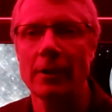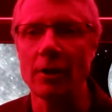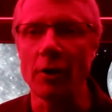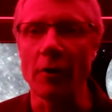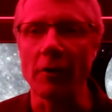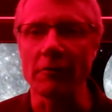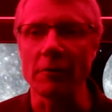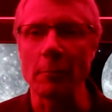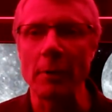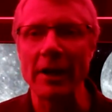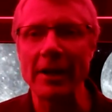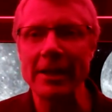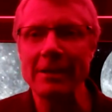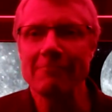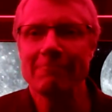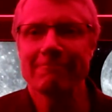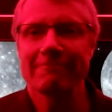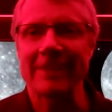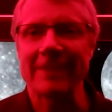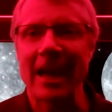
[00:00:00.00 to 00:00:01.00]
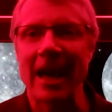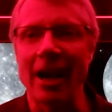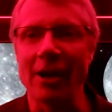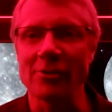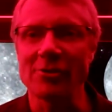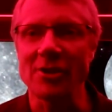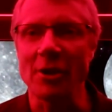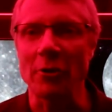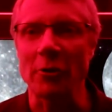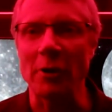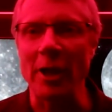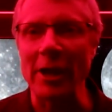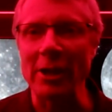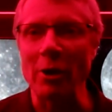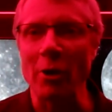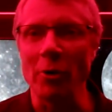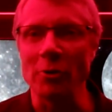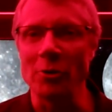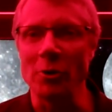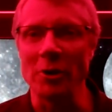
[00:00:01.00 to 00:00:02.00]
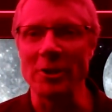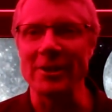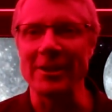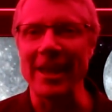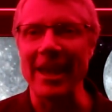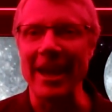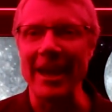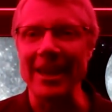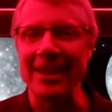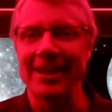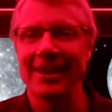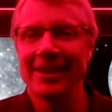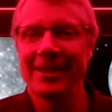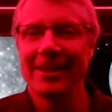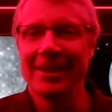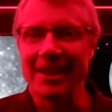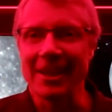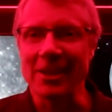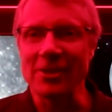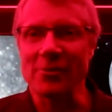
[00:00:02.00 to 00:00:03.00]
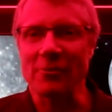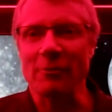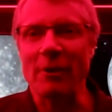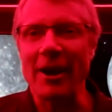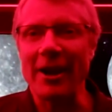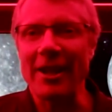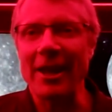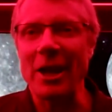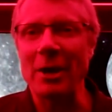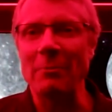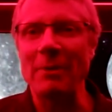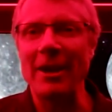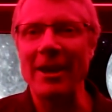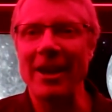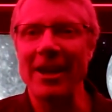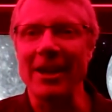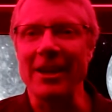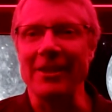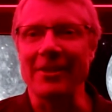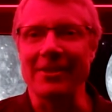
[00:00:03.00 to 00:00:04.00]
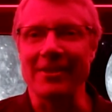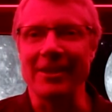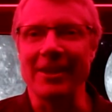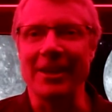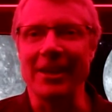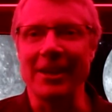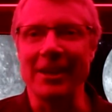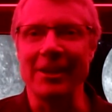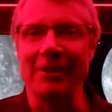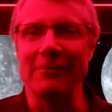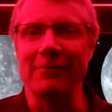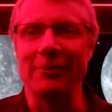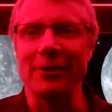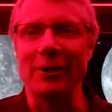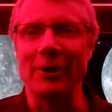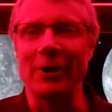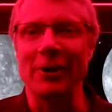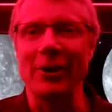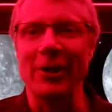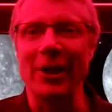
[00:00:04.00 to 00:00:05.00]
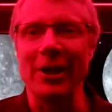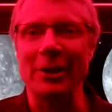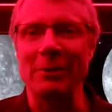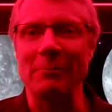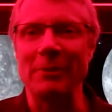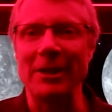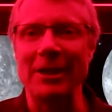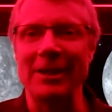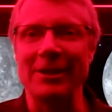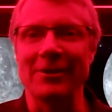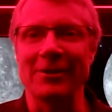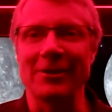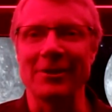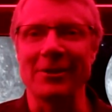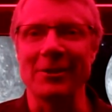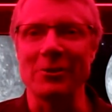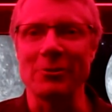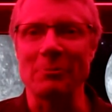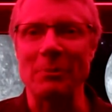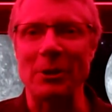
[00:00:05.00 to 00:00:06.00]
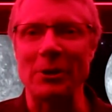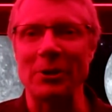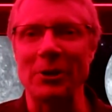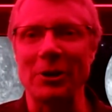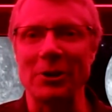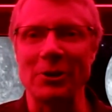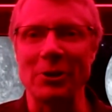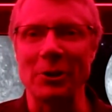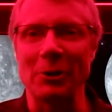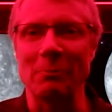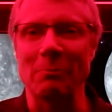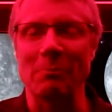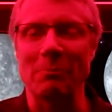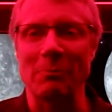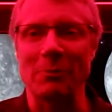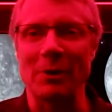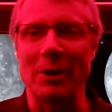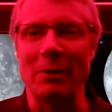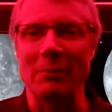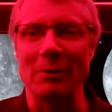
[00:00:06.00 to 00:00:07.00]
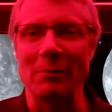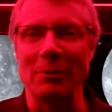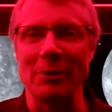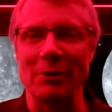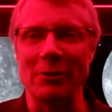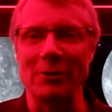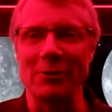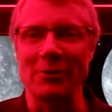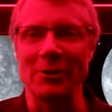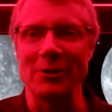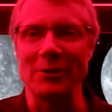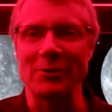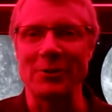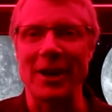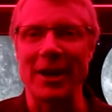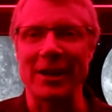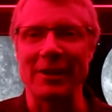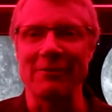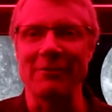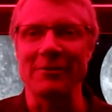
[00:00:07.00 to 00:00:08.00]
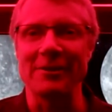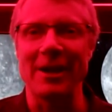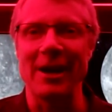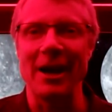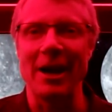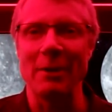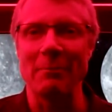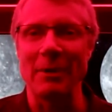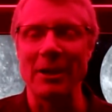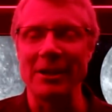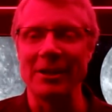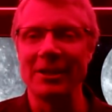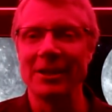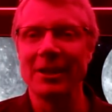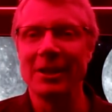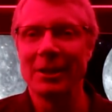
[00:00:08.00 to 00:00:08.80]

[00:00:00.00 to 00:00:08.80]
Hello, everybody. How's Southern Idaho doing today? It's Friday, May 8th, and if you're like me during this period, you're probably losing track of time and